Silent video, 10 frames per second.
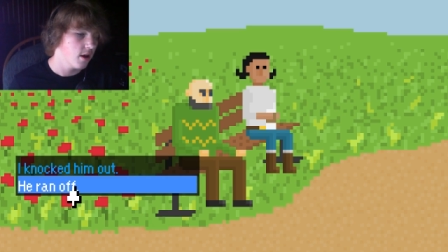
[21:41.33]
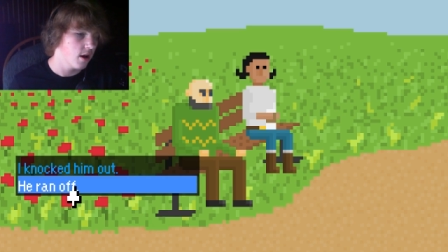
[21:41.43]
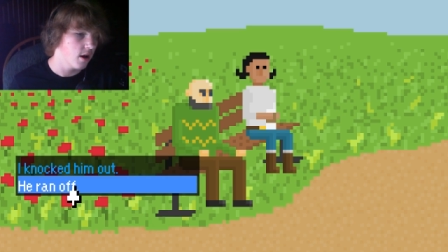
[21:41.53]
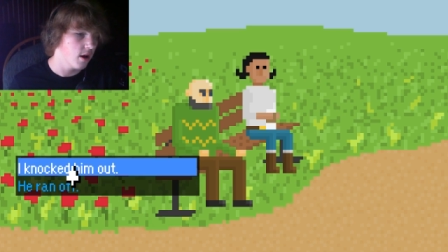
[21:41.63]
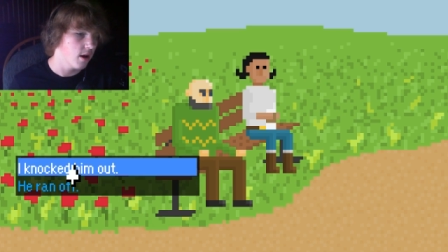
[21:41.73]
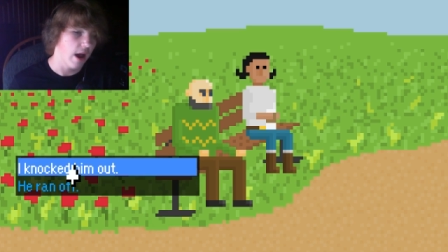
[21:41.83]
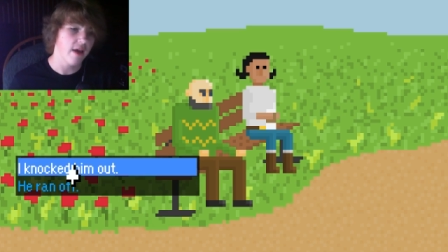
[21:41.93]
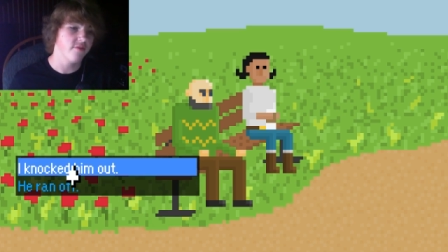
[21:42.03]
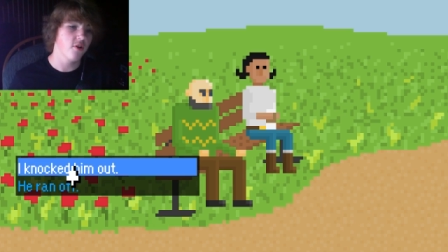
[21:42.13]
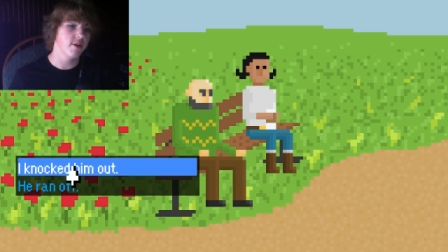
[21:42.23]
Uh,
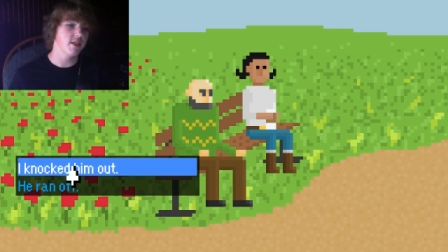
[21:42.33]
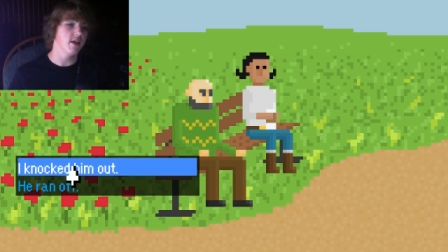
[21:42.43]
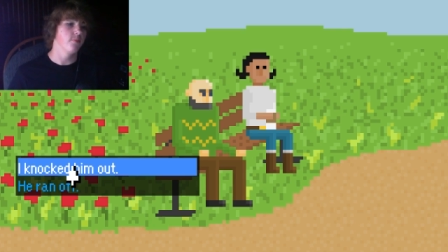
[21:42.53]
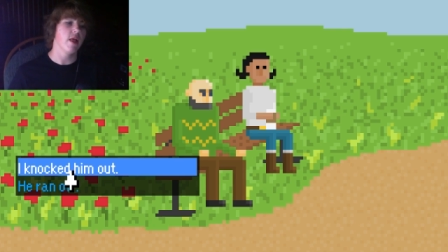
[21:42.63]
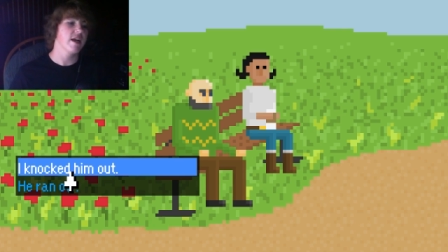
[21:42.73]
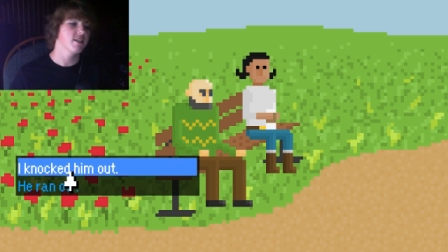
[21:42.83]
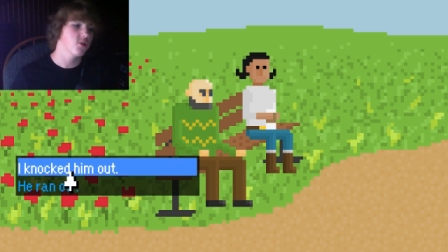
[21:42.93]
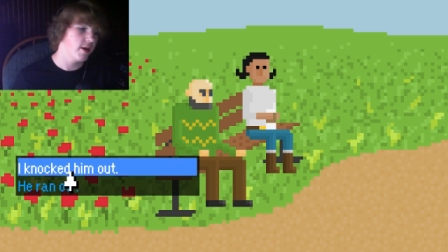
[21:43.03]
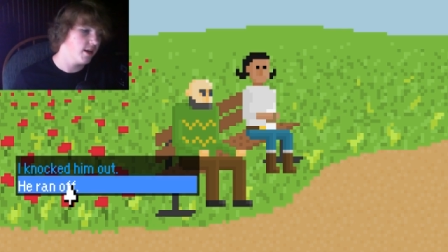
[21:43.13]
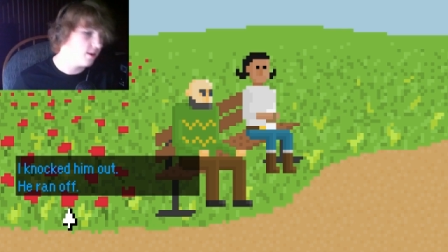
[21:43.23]
I have no idea. Black
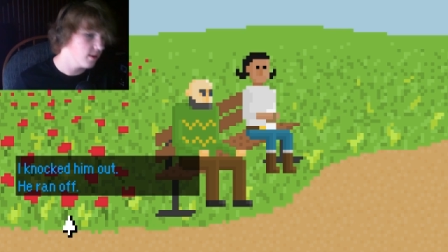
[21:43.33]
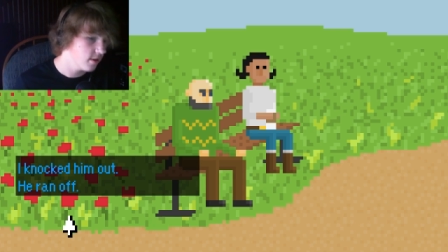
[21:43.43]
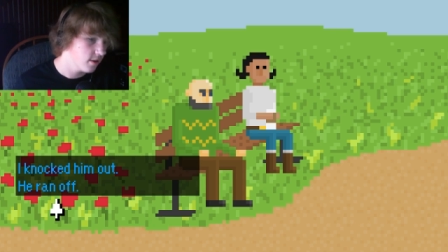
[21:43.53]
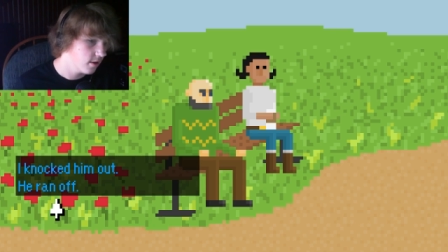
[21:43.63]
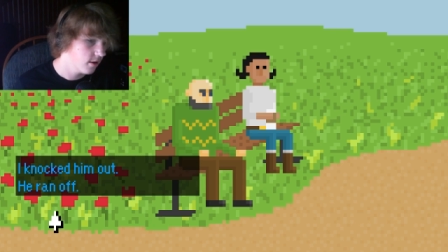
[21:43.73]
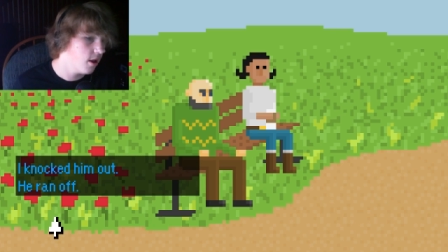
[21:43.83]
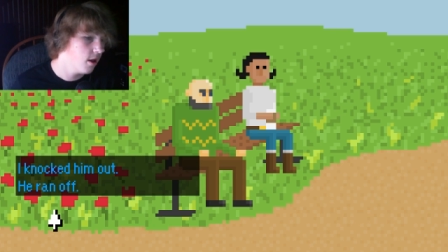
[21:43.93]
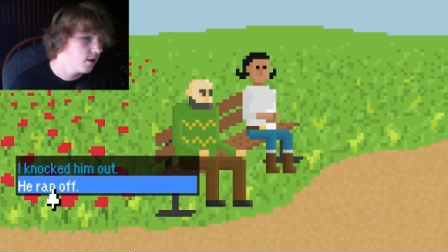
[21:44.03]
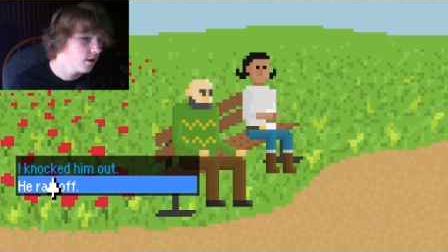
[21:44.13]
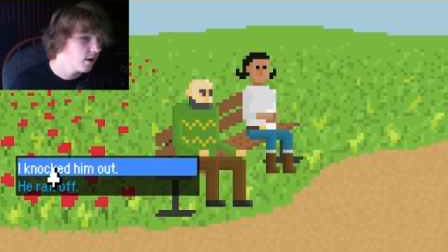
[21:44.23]
screen?
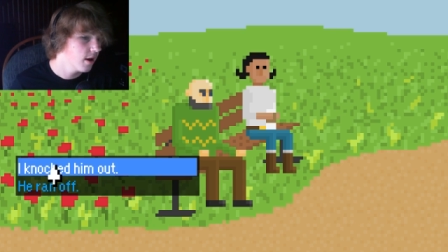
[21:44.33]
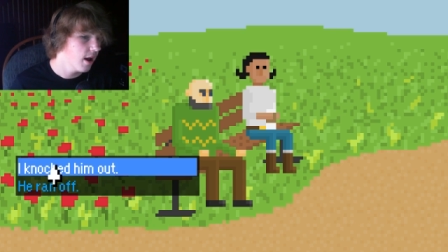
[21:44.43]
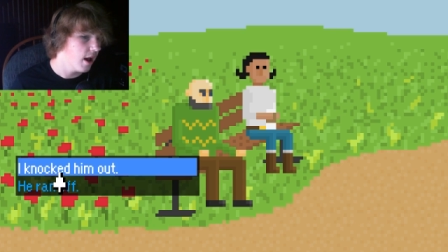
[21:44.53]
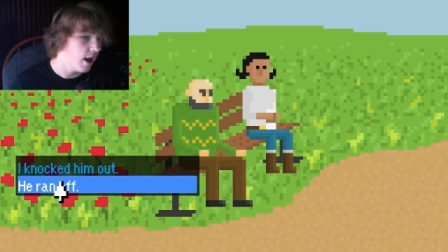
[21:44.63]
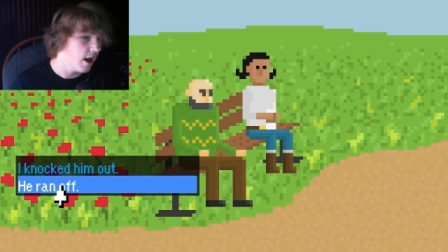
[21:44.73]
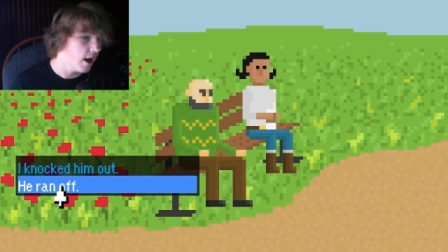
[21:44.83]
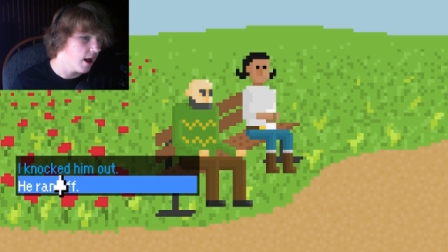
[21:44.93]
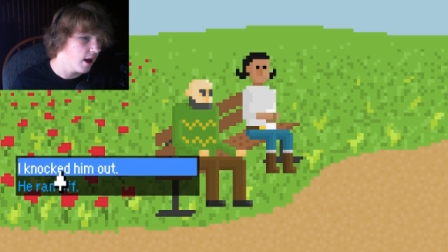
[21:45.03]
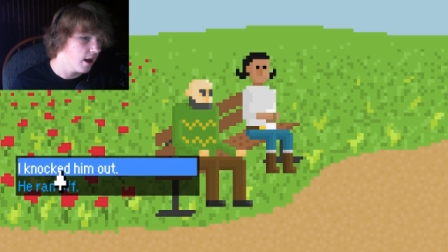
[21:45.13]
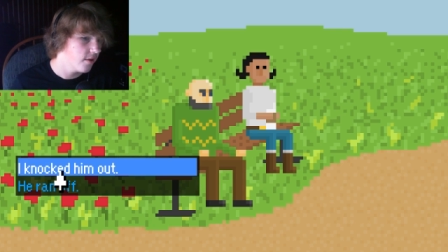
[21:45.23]

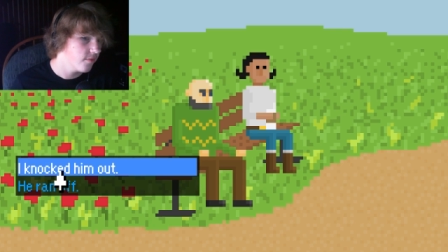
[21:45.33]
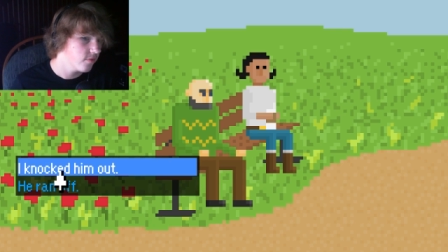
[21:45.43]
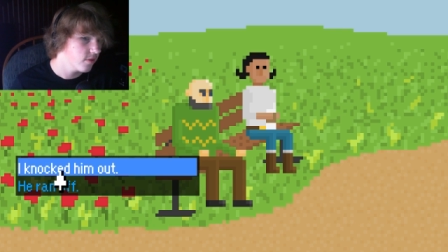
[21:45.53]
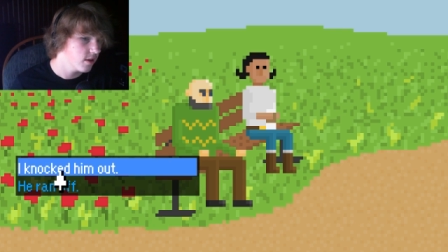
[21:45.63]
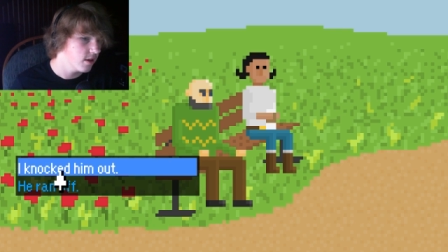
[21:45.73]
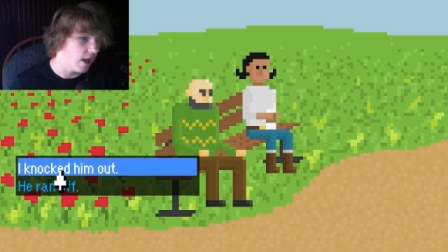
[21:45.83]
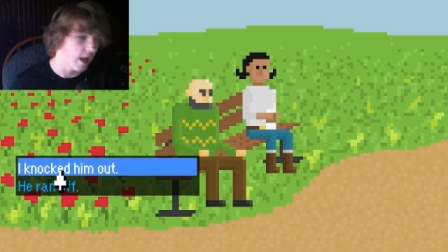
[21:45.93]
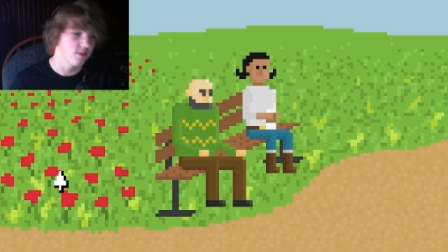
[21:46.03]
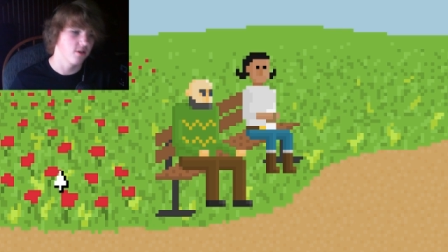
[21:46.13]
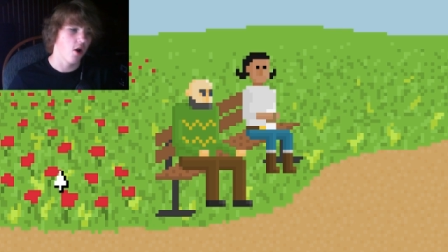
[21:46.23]
uh, yeah,
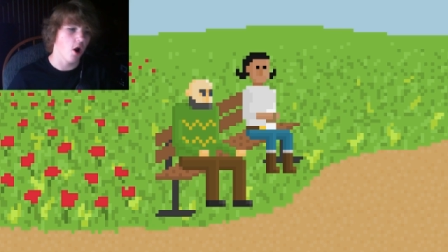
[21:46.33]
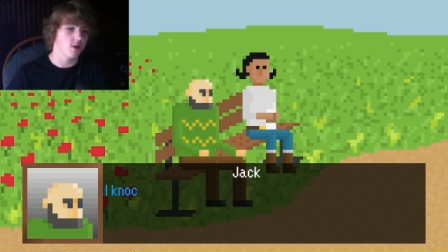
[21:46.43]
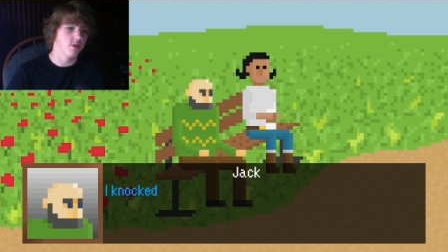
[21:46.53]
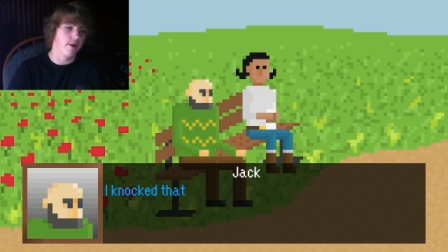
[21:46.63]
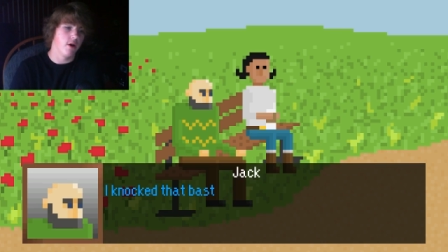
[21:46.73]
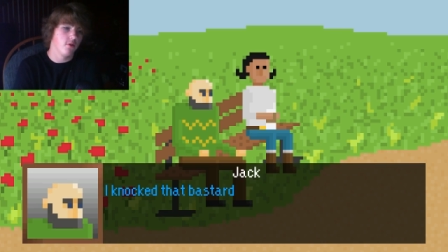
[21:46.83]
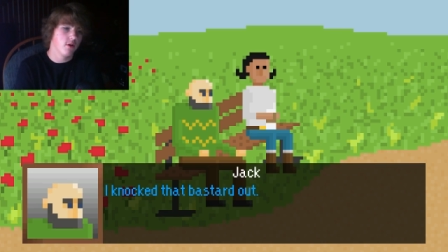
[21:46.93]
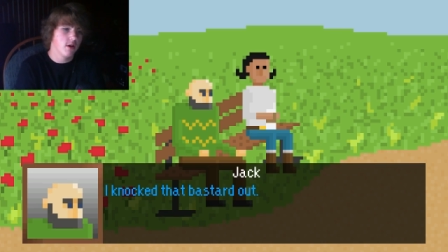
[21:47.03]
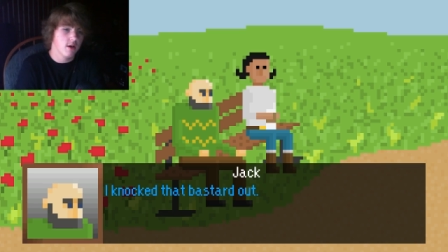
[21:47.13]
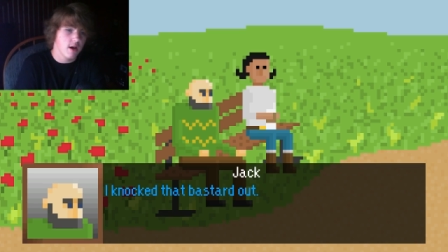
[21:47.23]
I knocked him out.
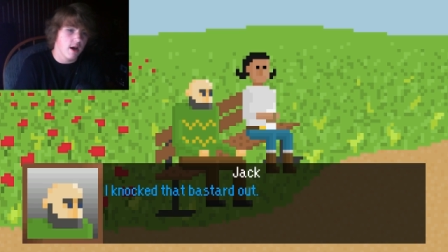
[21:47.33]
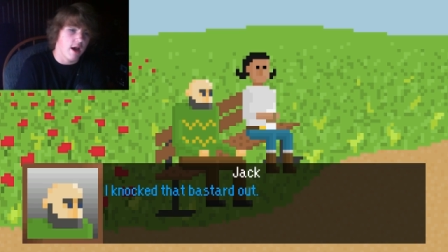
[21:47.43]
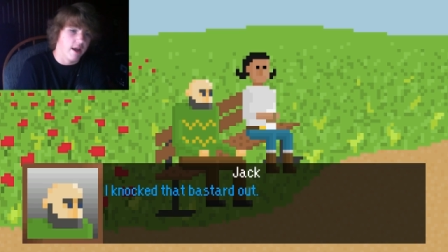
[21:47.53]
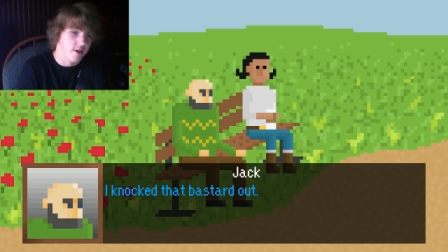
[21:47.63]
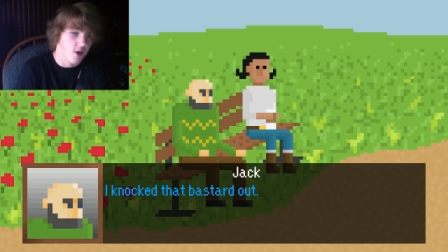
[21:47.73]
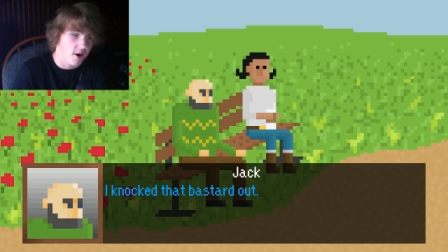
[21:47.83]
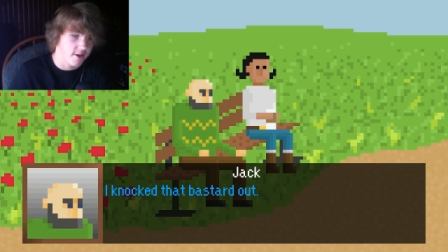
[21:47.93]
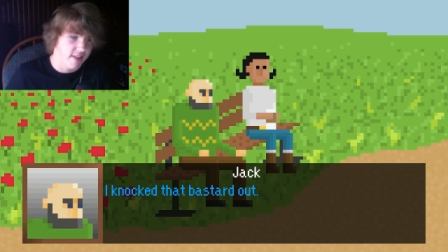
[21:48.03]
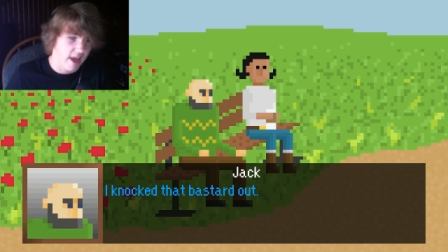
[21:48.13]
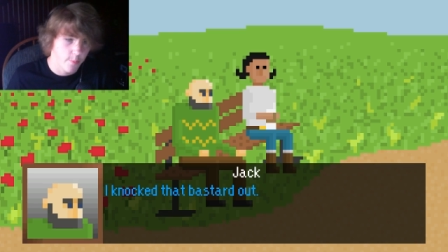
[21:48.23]
I
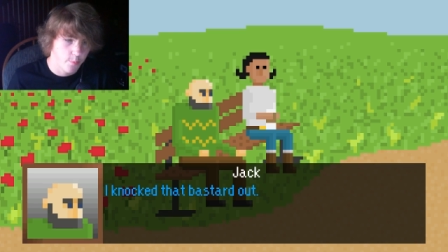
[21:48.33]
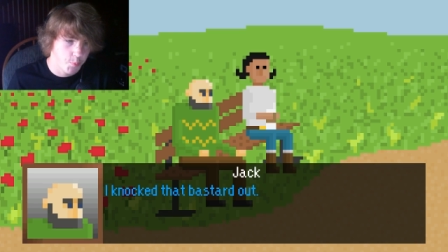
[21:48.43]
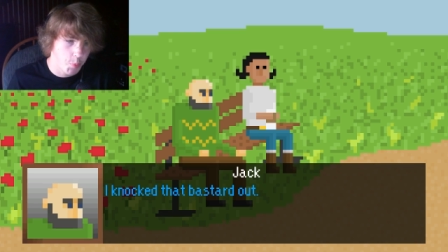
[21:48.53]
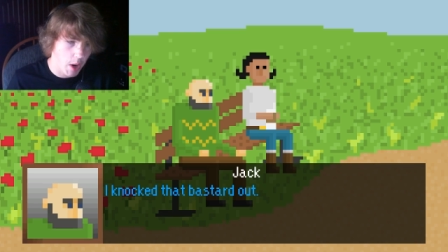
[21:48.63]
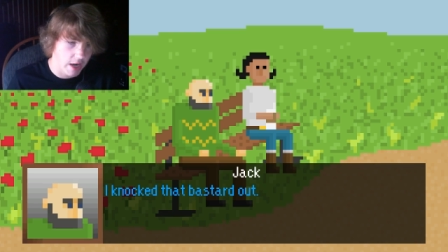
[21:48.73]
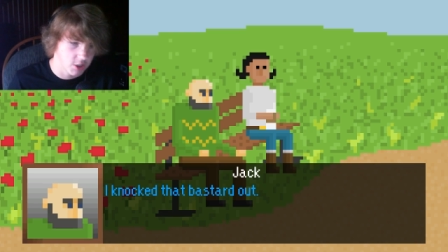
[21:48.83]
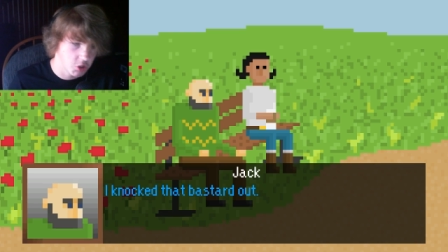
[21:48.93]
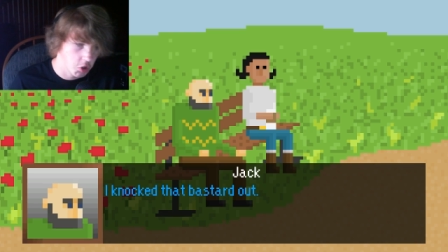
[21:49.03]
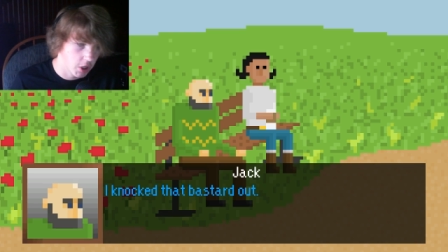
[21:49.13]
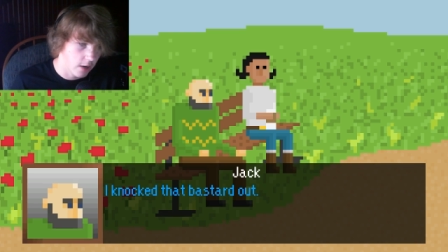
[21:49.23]
knocked that
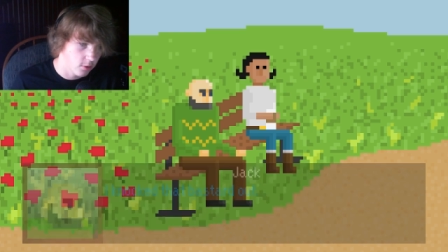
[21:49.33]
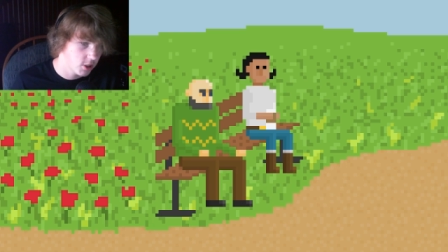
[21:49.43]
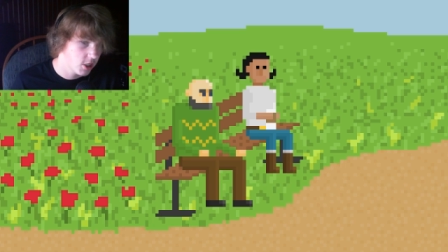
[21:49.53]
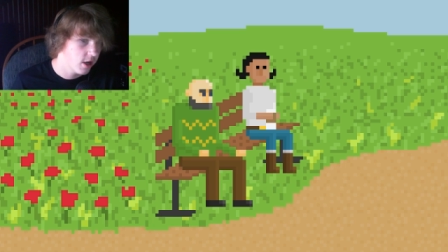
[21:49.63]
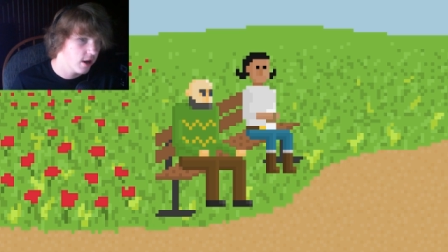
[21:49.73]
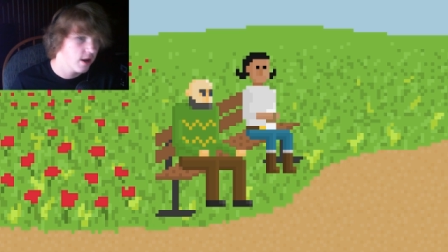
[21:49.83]
bastard out.